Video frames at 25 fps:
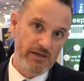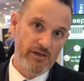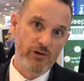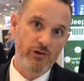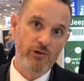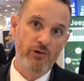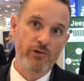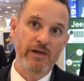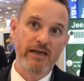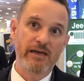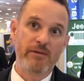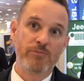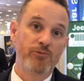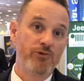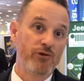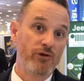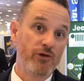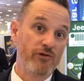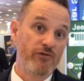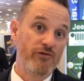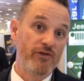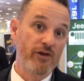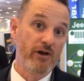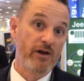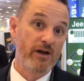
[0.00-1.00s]
to
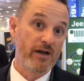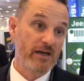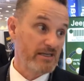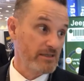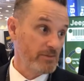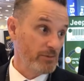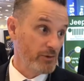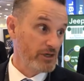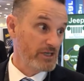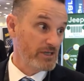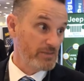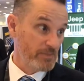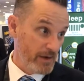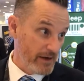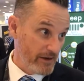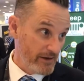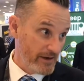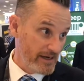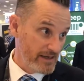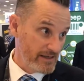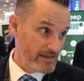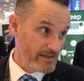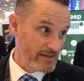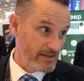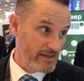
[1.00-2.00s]
improve their customer
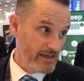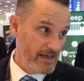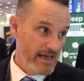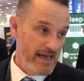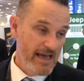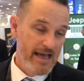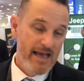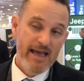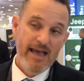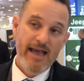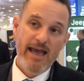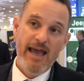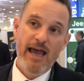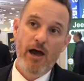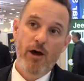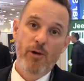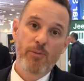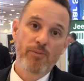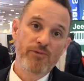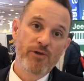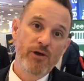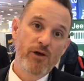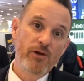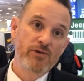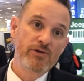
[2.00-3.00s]
experience, help
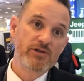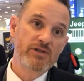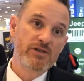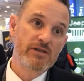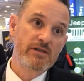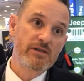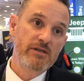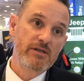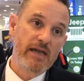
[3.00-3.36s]
those